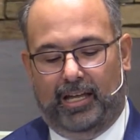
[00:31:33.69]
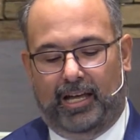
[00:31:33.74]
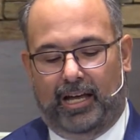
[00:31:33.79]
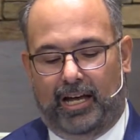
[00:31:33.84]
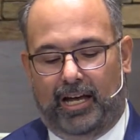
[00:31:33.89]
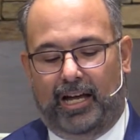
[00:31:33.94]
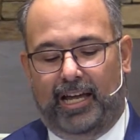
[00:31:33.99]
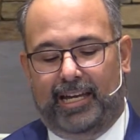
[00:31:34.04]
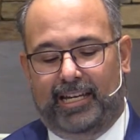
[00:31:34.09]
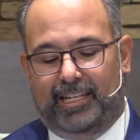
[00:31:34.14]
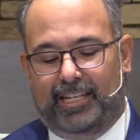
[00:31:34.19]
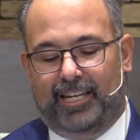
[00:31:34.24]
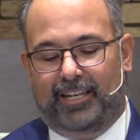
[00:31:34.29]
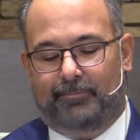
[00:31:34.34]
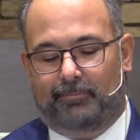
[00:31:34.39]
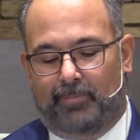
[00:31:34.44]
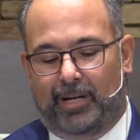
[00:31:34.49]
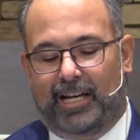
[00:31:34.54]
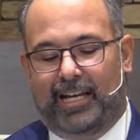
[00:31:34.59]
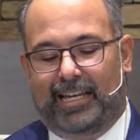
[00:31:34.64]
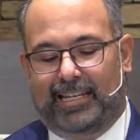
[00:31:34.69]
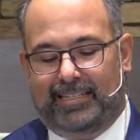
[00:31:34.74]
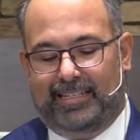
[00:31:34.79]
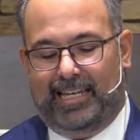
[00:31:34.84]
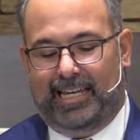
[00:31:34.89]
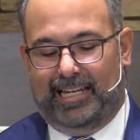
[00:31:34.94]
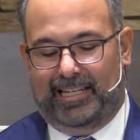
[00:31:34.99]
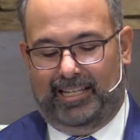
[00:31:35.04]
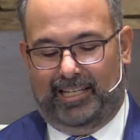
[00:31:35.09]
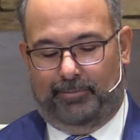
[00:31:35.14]
I get my
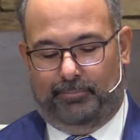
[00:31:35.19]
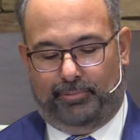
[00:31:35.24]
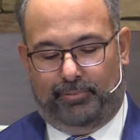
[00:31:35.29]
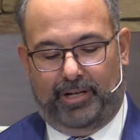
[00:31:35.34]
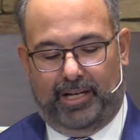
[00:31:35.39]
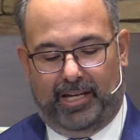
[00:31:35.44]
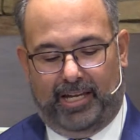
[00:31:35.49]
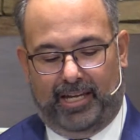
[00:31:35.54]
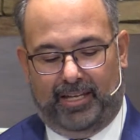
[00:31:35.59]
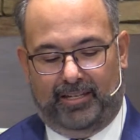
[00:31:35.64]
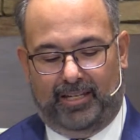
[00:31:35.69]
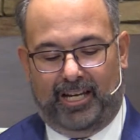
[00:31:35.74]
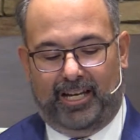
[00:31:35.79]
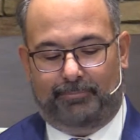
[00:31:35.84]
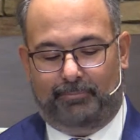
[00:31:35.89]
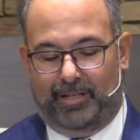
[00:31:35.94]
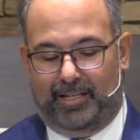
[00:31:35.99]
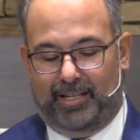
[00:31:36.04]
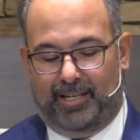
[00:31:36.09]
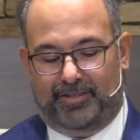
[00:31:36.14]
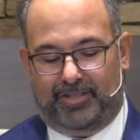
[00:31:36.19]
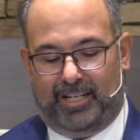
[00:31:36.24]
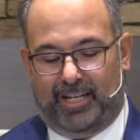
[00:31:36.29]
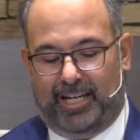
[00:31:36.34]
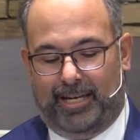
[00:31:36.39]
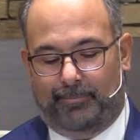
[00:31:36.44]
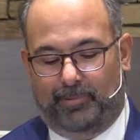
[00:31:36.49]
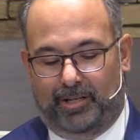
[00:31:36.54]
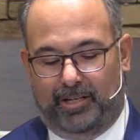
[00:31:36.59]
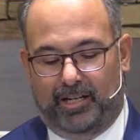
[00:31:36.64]
daily bread not because
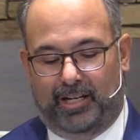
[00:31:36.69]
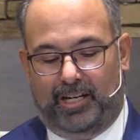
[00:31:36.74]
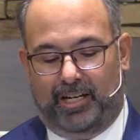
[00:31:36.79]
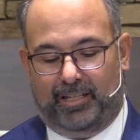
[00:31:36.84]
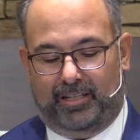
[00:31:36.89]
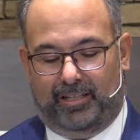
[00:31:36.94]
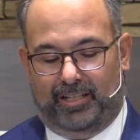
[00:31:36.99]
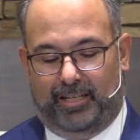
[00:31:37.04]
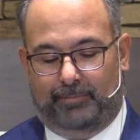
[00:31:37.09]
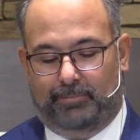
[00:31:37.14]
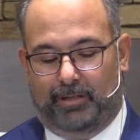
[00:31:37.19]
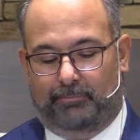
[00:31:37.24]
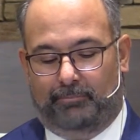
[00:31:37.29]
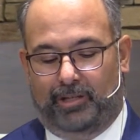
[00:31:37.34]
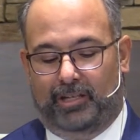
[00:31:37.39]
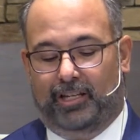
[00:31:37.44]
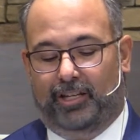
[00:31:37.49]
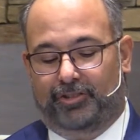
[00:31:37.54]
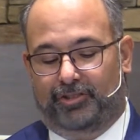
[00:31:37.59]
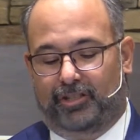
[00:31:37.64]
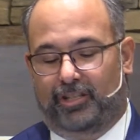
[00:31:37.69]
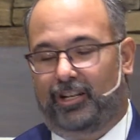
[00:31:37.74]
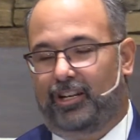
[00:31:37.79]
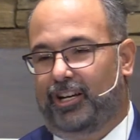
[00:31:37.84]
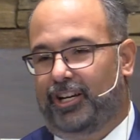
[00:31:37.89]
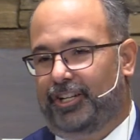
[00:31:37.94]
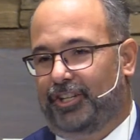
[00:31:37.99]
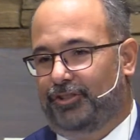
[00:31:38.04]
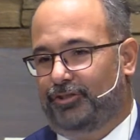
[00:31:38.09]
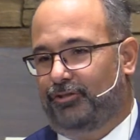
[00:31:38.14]
I'm godly, but because
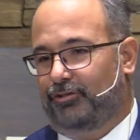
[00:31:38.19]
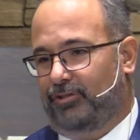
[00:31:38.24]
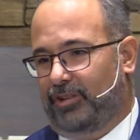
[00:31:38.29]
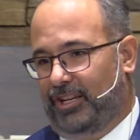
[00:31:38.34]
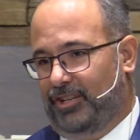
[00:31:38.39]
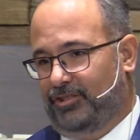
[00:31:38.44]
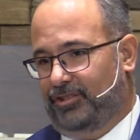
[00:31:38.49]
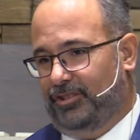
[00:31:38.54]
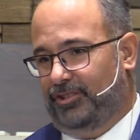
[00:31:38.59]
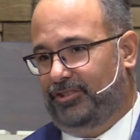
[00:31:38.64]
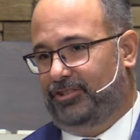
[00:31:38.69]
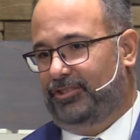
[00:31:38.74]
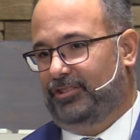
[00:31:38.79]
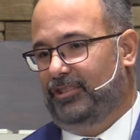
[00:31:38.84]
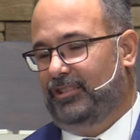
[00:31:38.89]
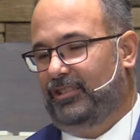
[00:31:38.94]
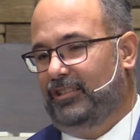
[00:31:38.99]
God is gracious.